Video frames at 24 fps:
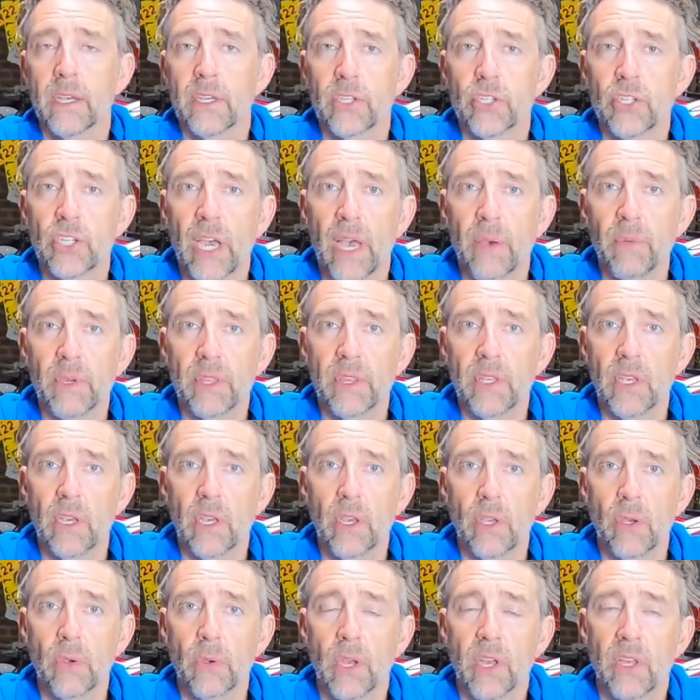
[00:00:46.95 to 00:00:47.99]
share with
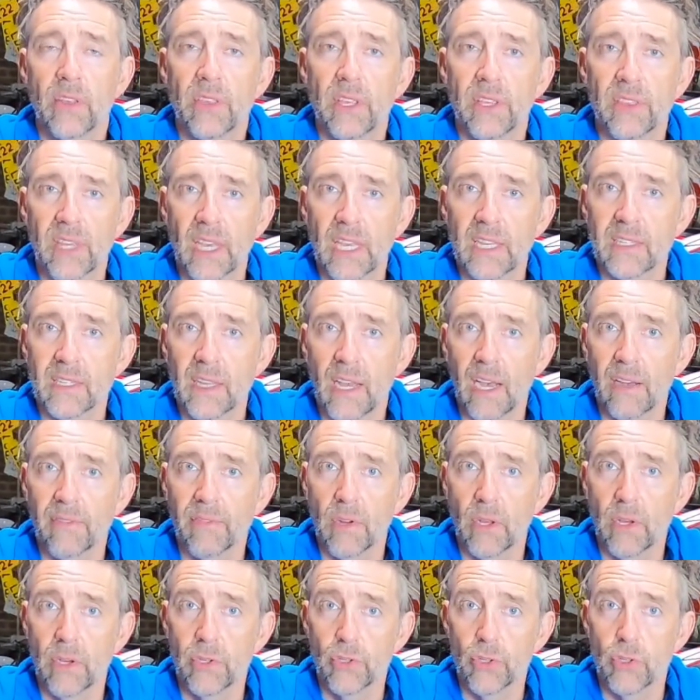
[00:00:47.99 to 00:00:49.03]
you the things that
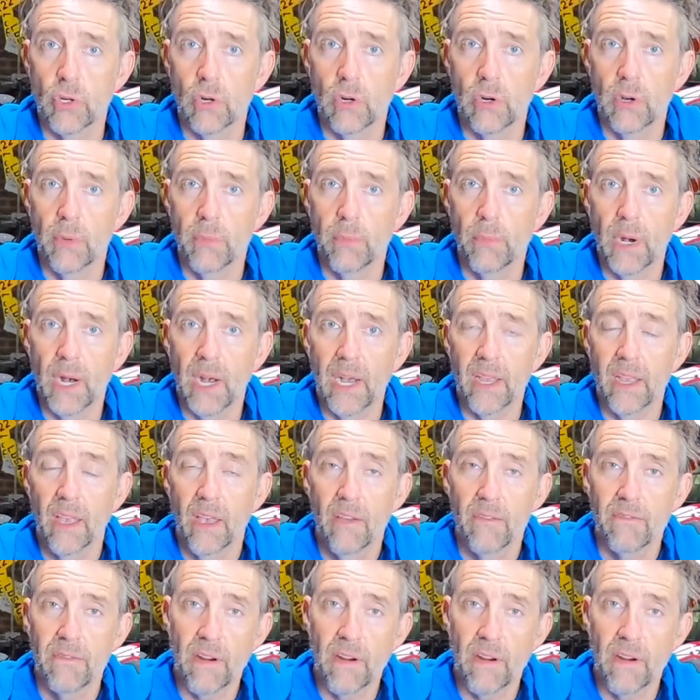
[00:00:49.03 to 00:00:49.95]
I've learned during my